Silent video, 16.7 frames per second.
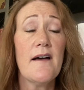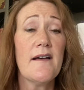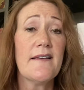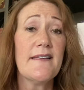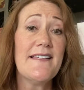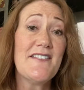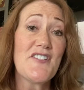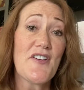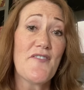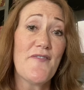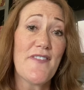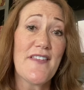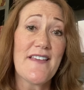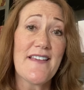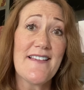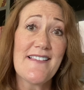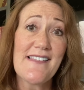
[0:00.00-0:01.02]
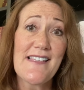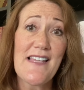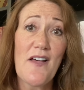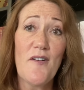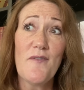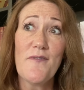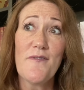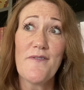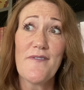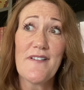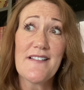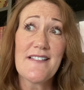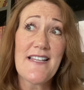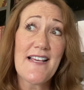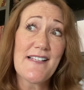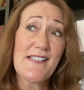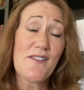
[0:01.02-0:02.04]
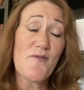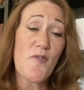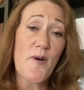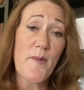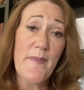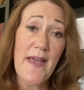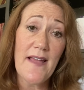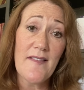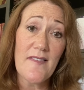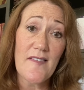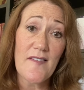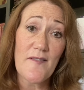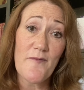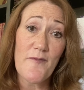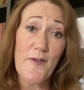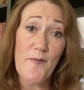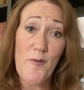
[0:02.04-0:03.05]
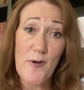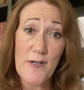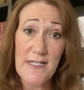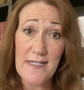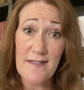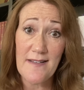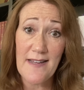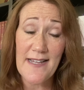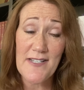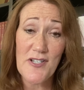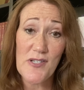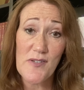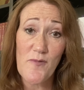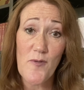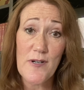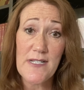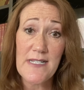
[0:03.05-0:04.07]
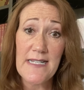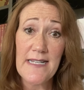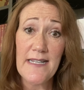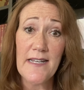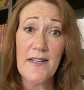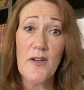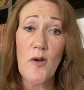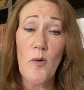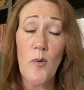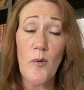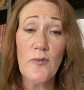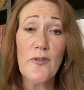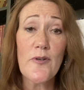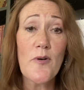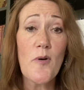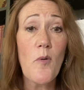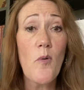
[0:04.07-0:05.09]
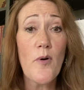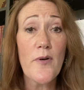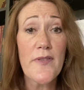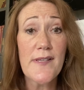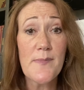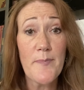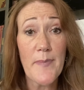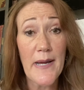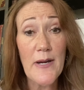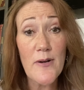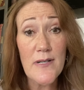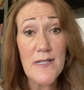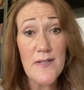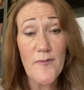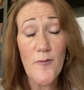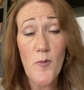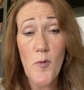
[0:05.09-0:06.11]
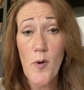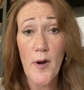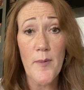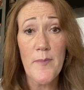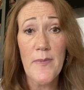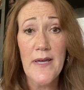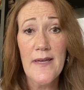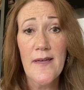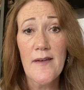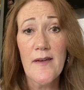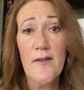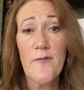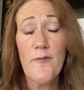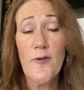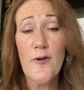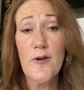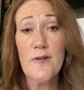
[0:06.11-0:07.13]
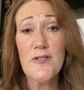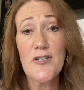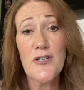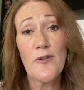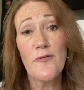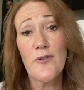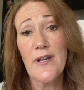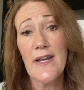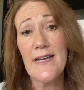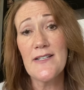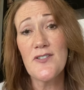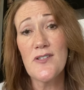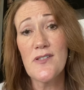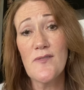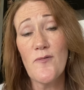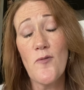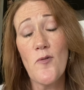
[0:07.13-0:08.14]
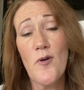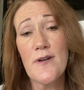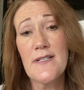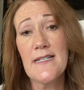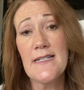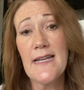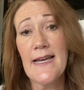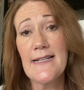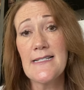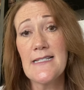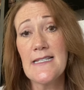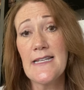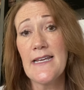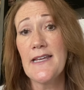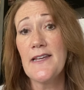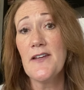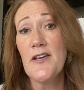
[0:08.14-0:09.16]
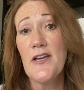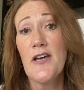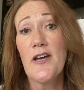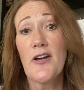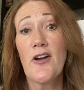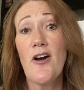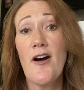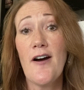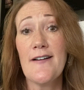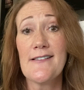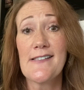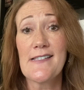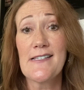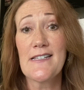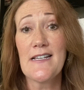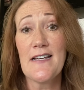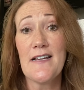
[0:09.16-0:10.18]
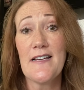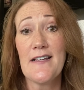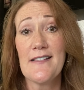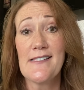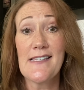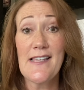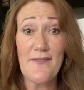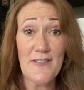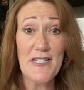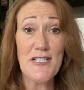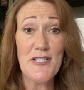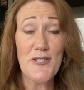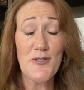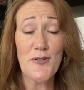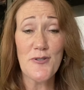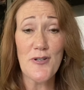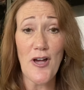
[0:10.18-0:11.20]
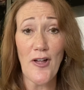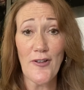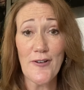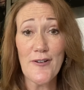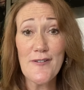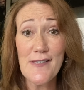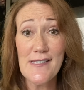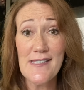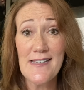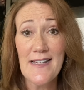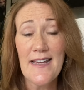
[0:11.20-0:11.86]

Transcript: Each of the self-test formats for ages 14 and older, or the parent form for children ages 4 to 19, cost $72,